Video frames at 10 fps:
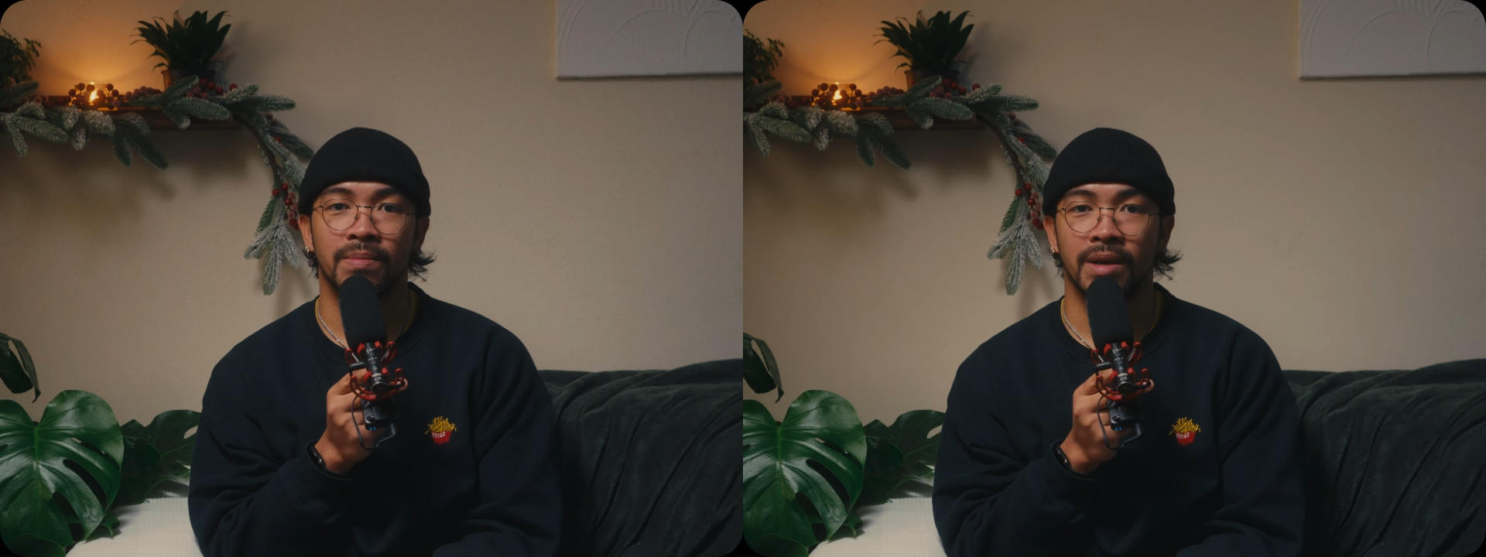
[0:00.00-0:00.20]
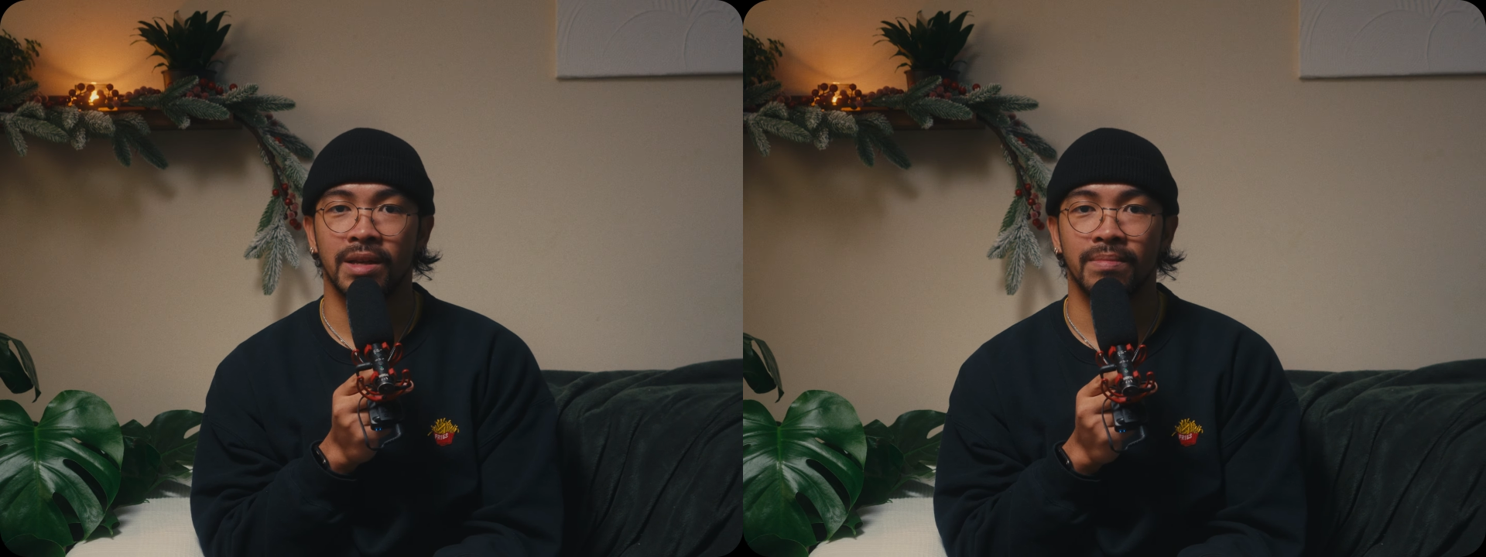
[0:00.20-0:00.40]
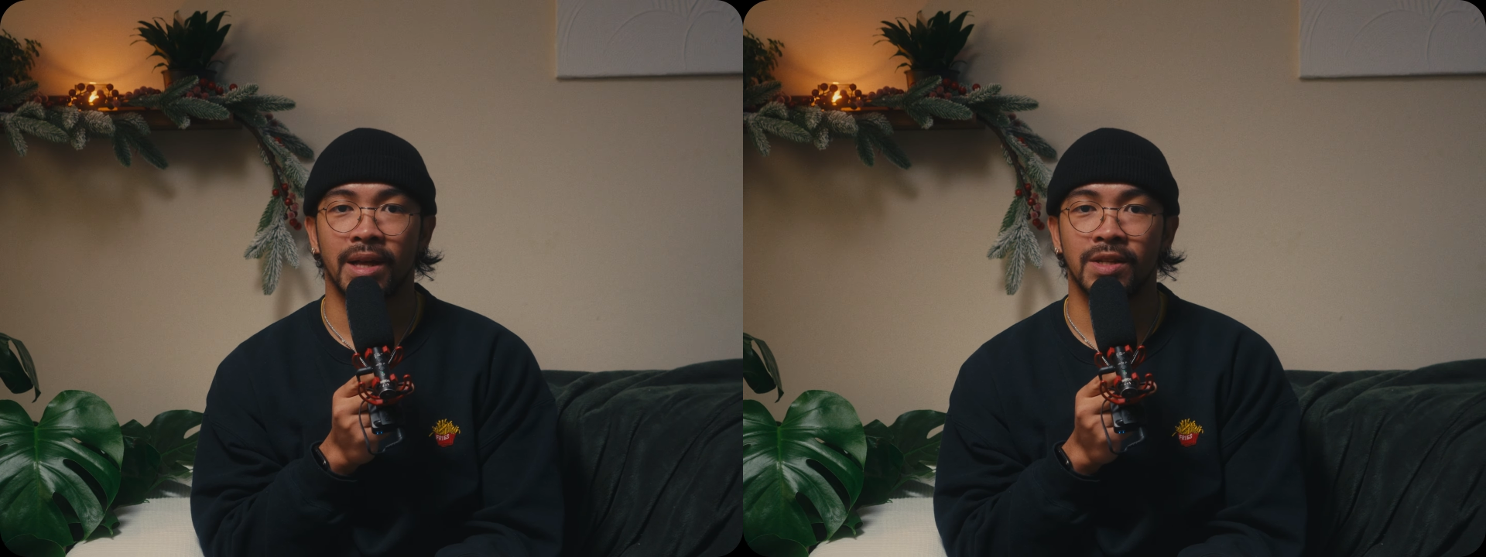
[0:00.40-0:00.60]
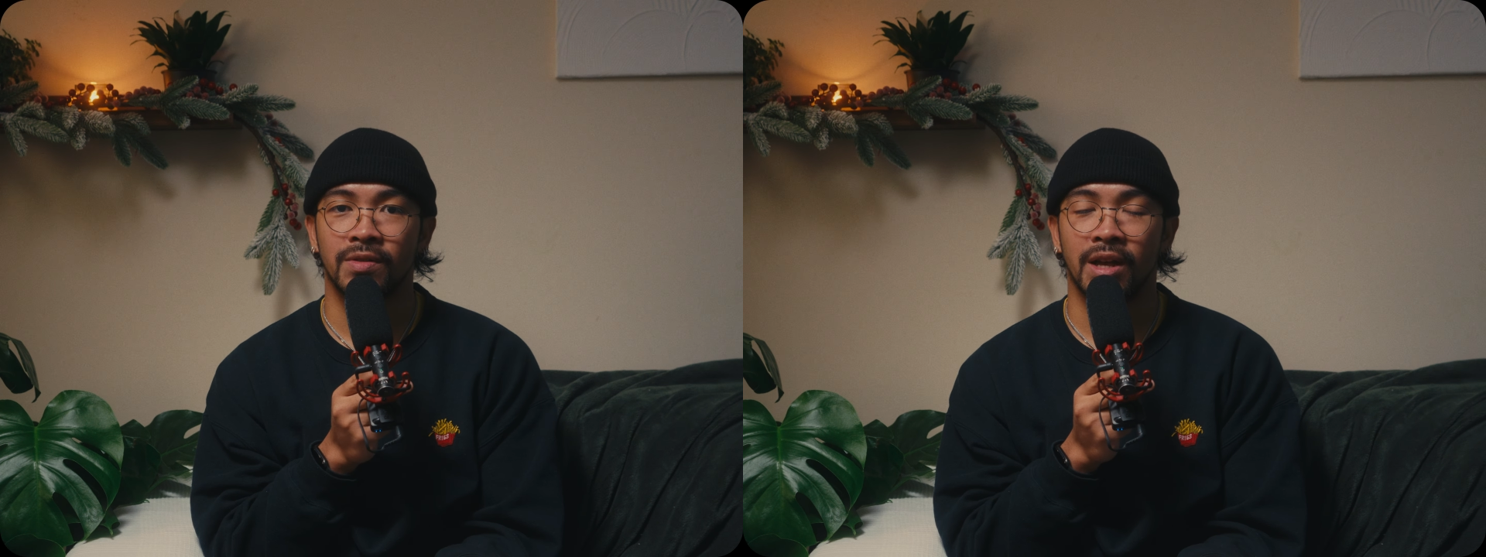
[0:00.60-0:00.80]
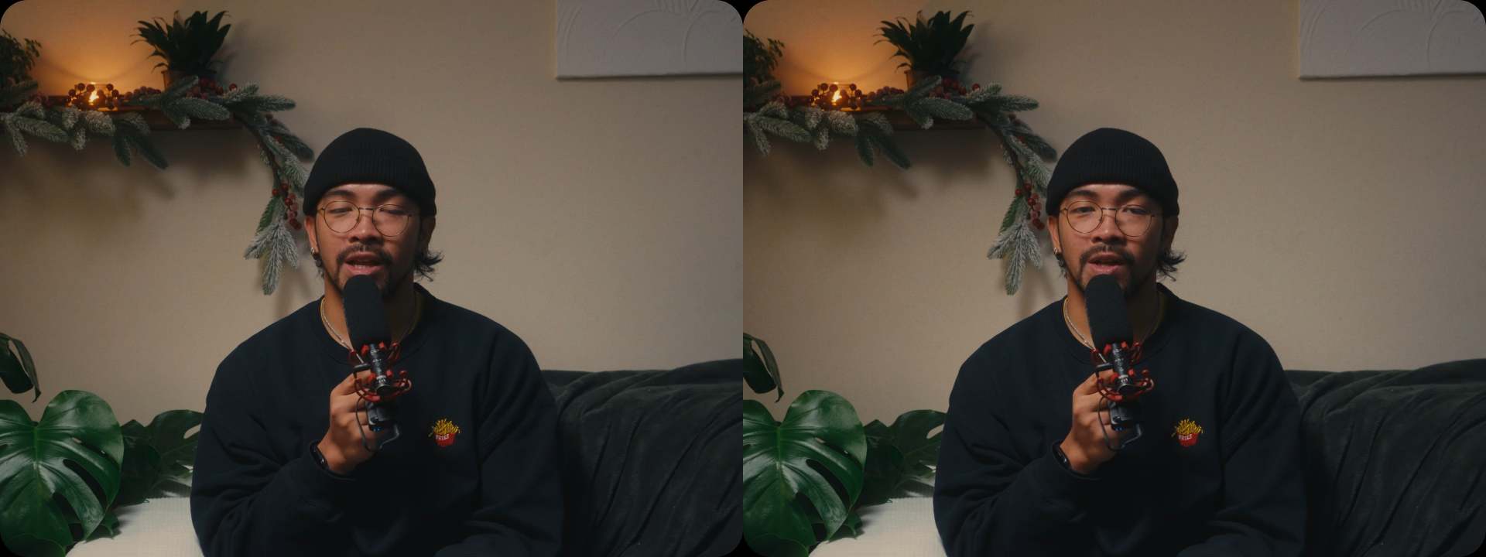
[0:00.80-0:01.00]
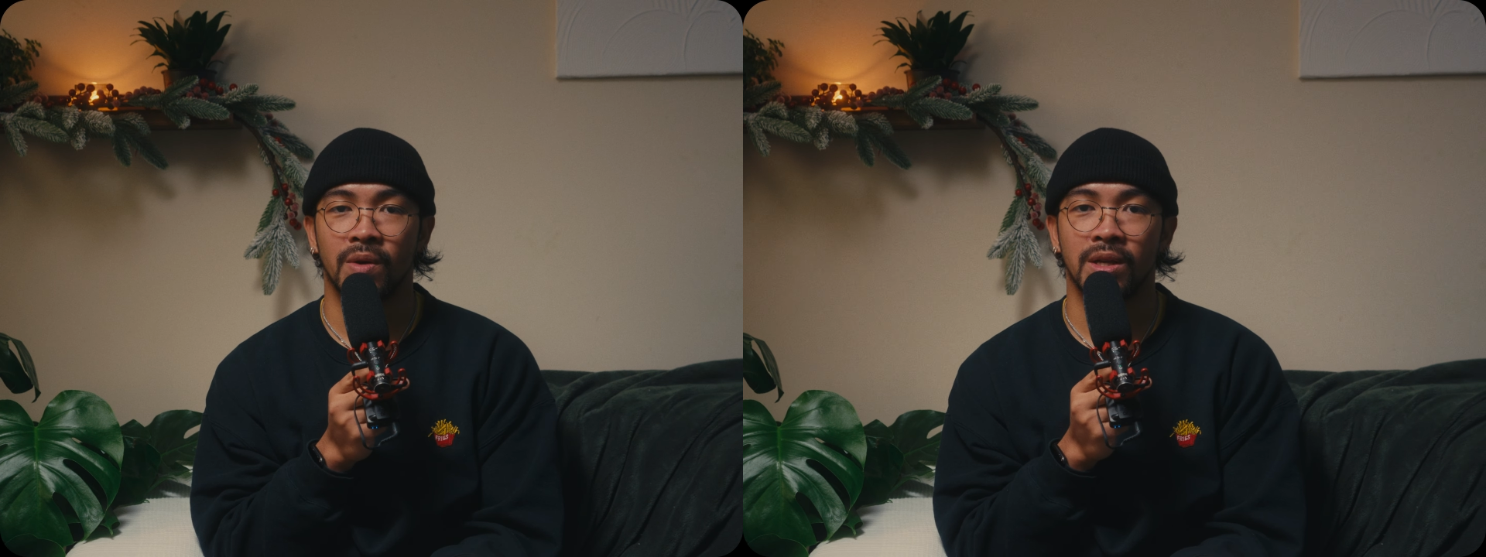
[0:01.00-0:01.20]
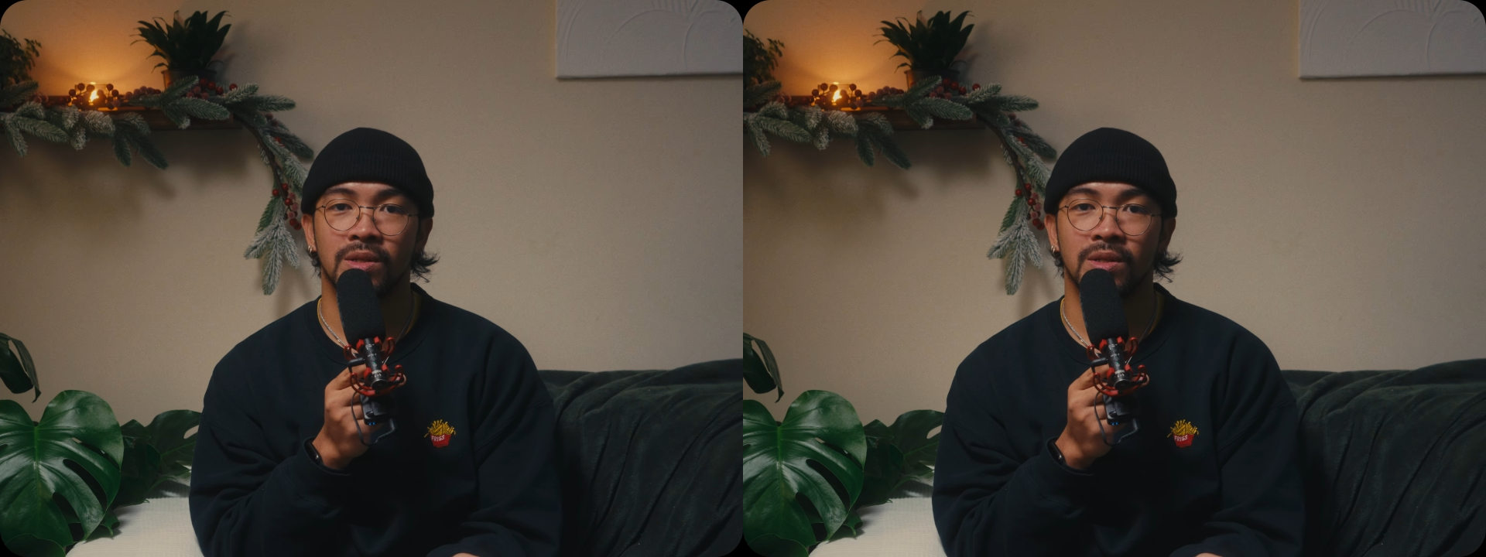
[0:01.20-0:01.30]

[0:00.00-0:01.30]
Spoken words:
my battery anyway.